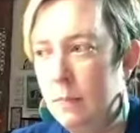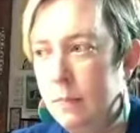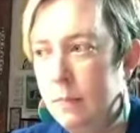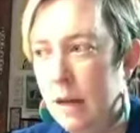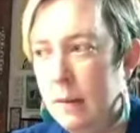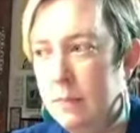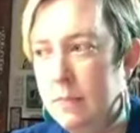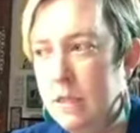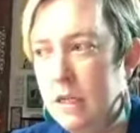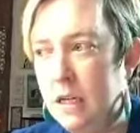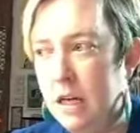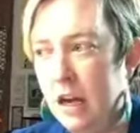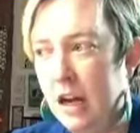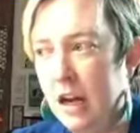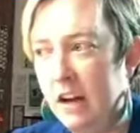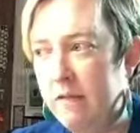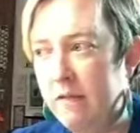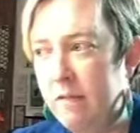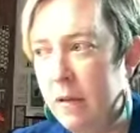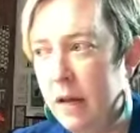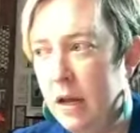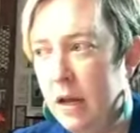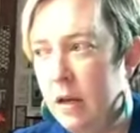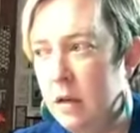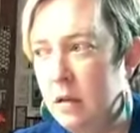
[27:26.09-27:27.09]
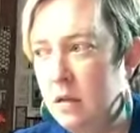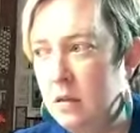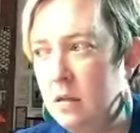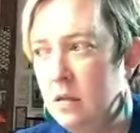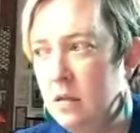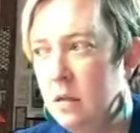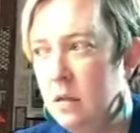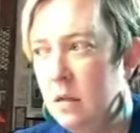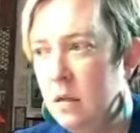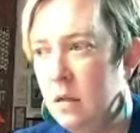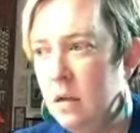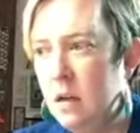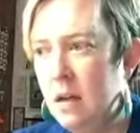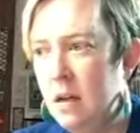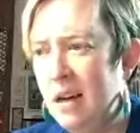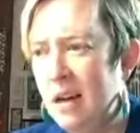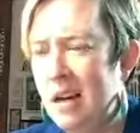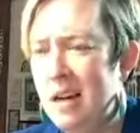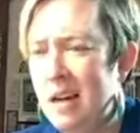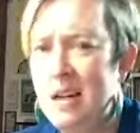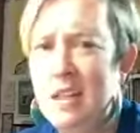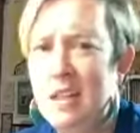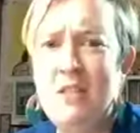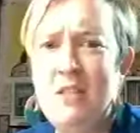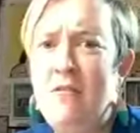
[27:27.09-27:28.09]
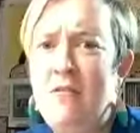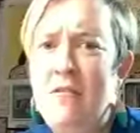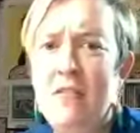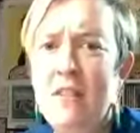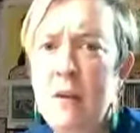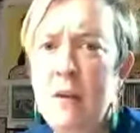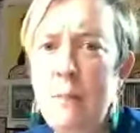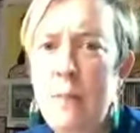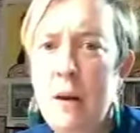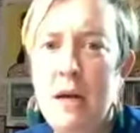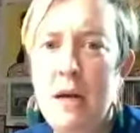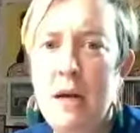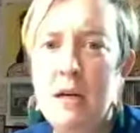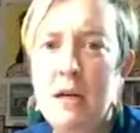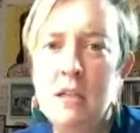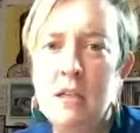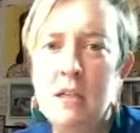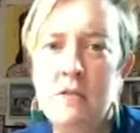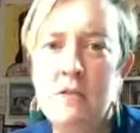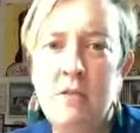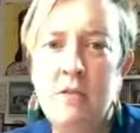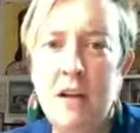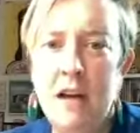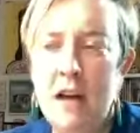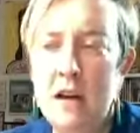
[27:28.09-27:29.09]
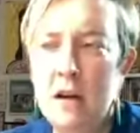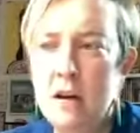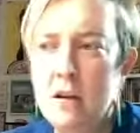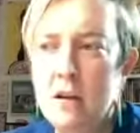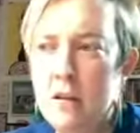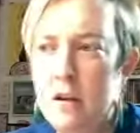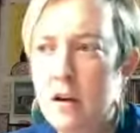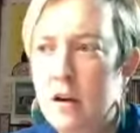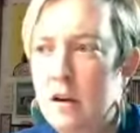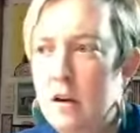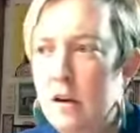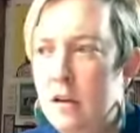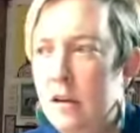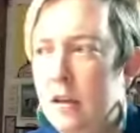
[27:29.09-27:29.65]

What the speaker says: empty half pans, and the paint doesn't fly out of there.